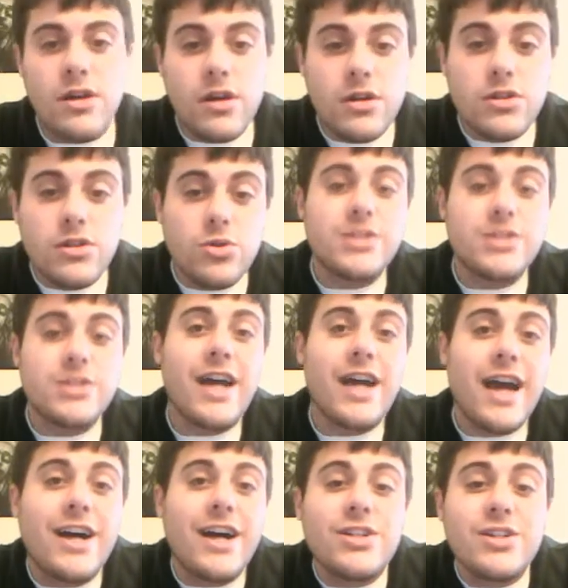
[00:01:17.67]
So what's a
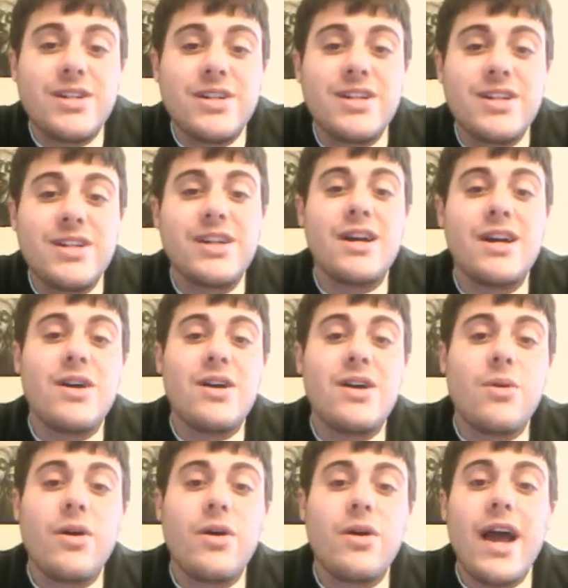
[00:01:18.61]
hash?
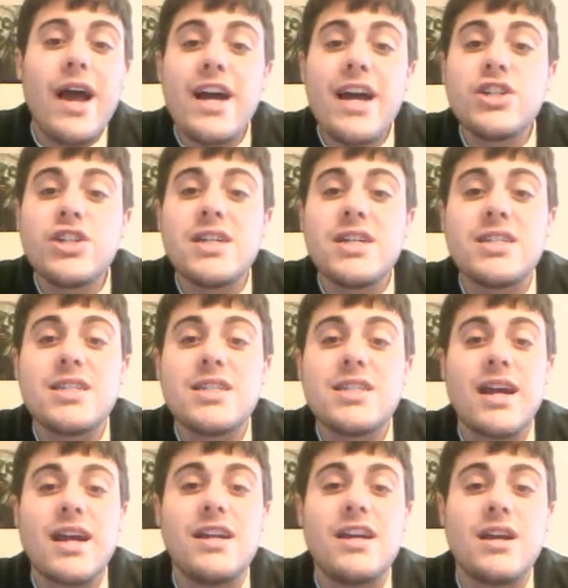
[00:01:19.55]
Well, hashing is a
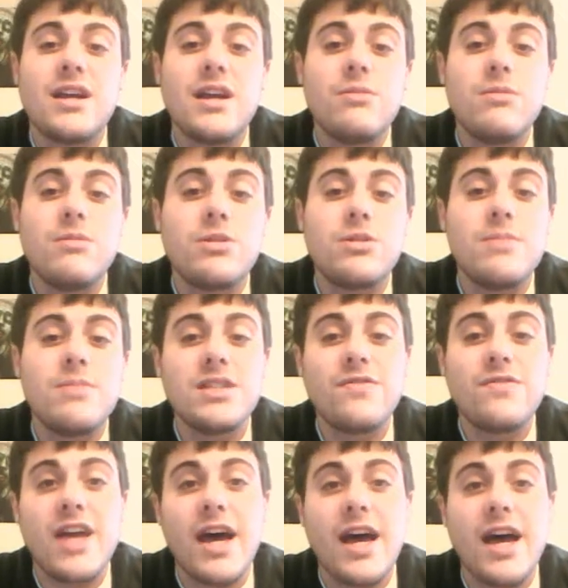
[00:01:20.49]
technique in which a piece
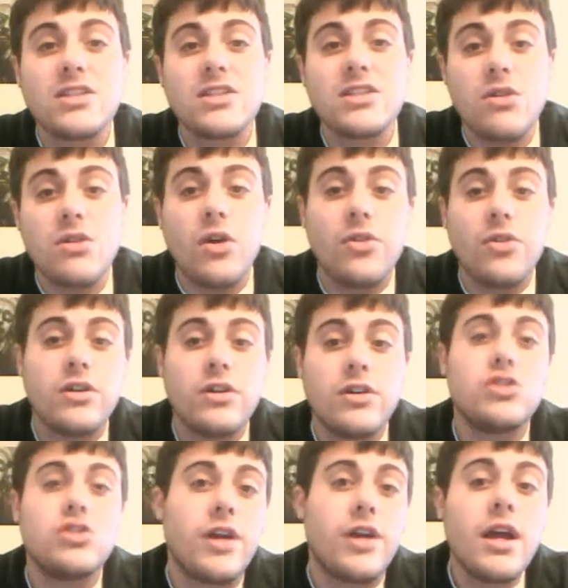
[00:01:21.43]
of text, called a
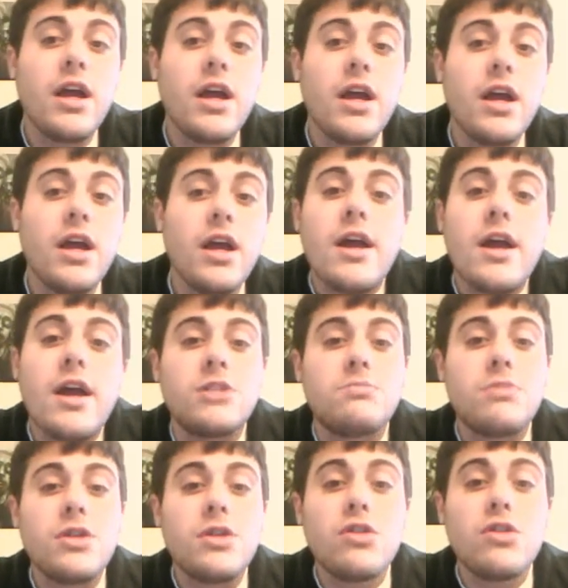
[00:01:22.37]
string, is
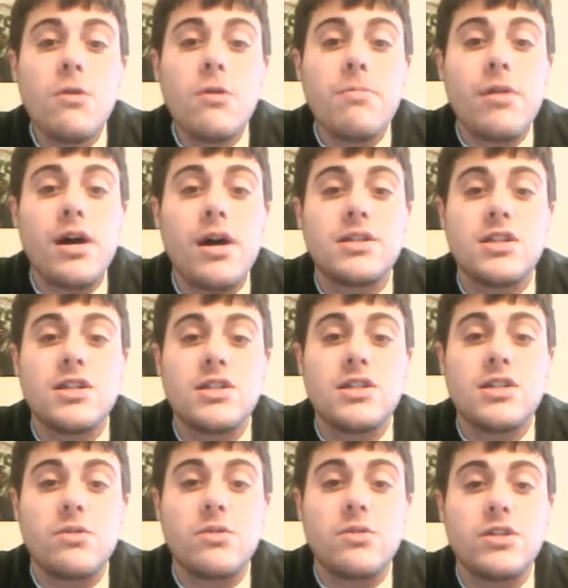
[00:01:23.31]
put through a process
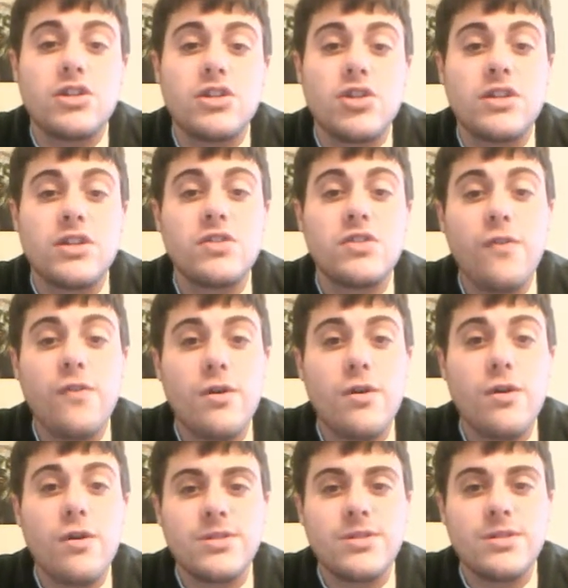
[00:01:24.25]
in which it
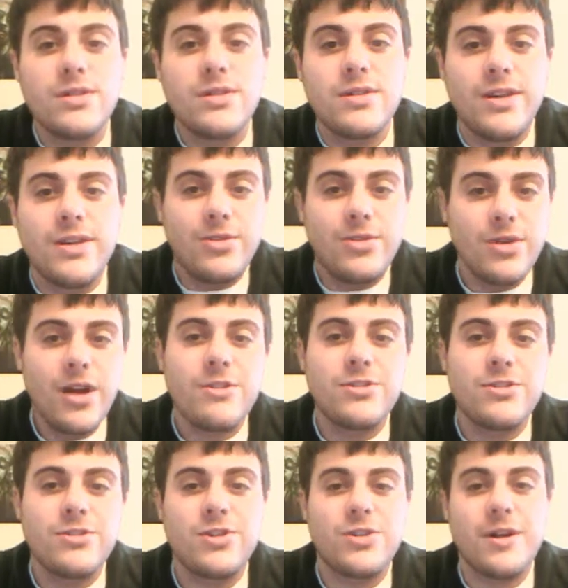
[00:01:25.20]
transforms into another
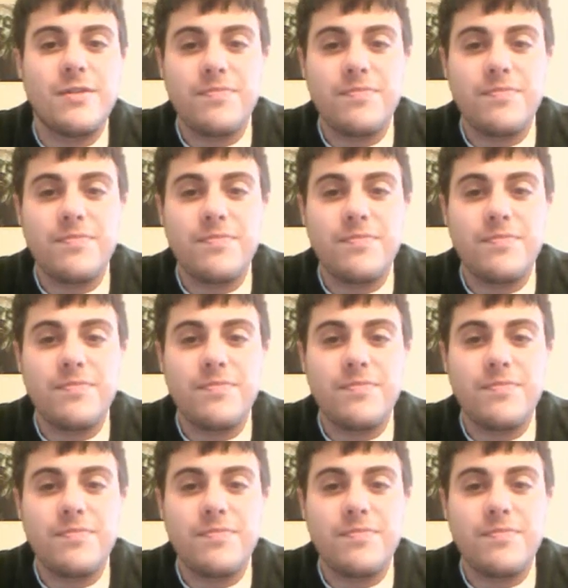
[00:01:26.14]
string.